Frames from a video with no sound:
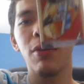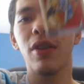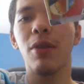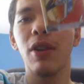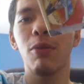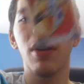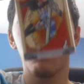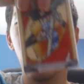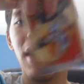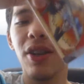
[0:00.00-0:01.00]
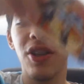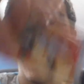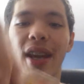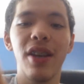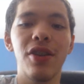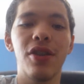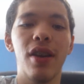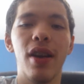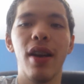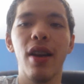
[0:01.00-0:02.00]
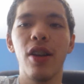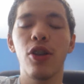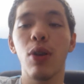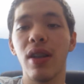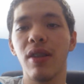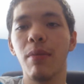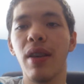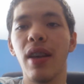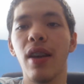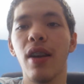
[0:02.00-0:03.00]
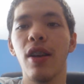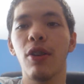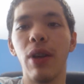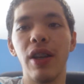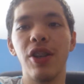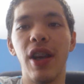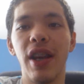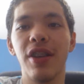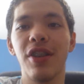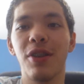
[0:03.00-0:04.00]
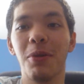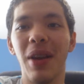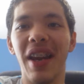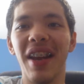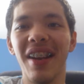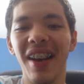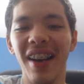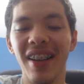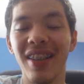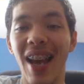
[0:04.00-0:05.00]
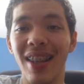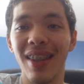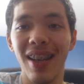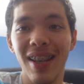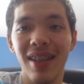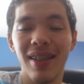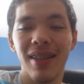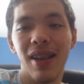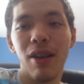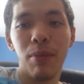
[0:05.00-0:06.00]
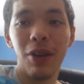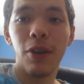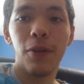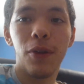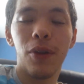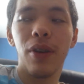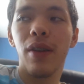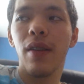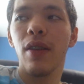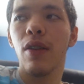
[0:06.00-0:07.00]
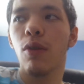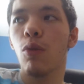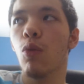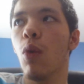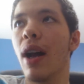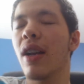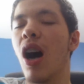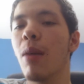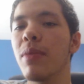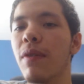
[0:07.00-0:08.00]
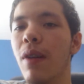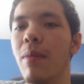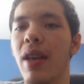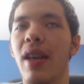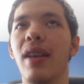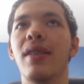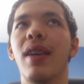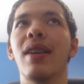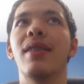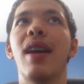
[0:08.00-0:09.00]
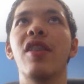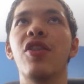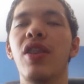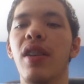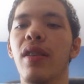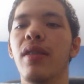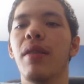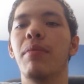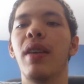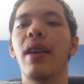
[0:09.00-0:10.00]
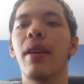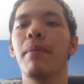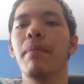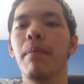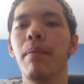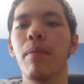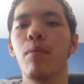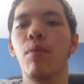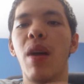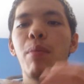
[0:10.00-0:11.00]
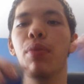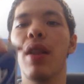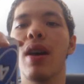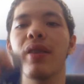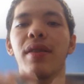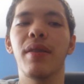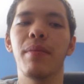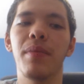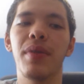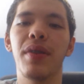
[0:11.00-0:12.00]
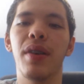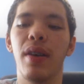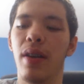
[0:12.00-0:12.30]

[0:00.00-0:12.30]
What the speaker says: You are going through a great change. Trust me, great change is great. Death is beautiful. What comes from it is ascension, something that blossoms.